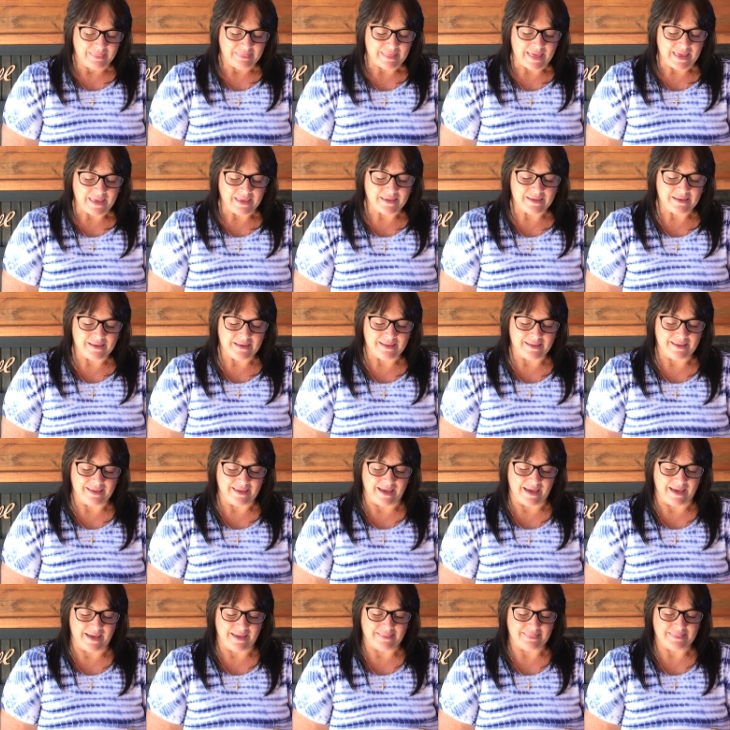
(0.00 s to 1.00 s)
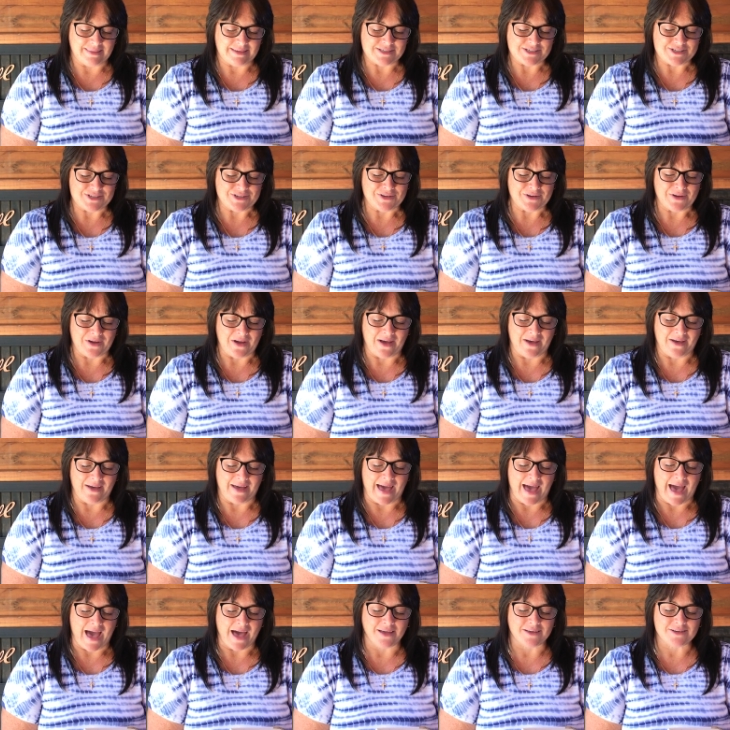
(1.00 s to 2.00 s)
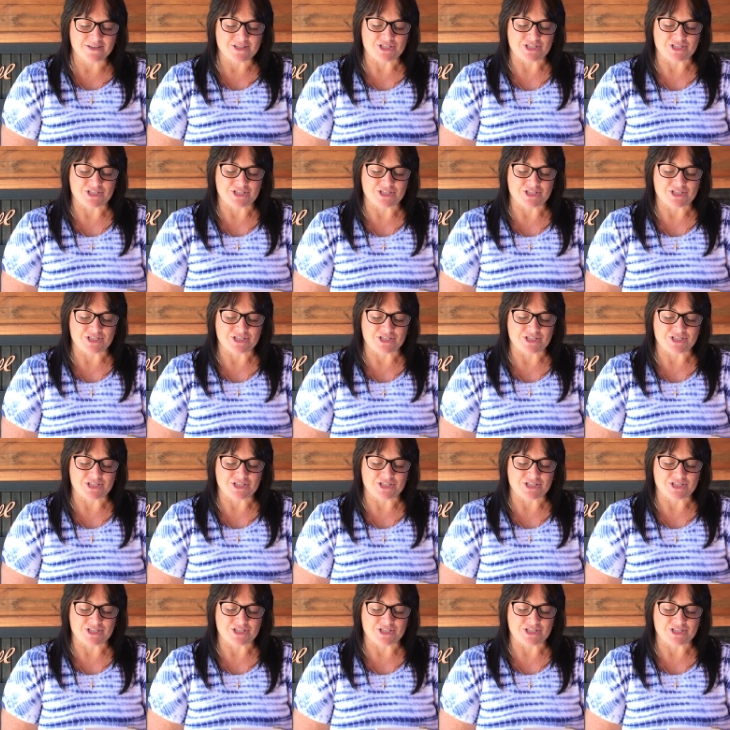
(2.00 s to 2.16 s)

Thank you, Lord God, that you are our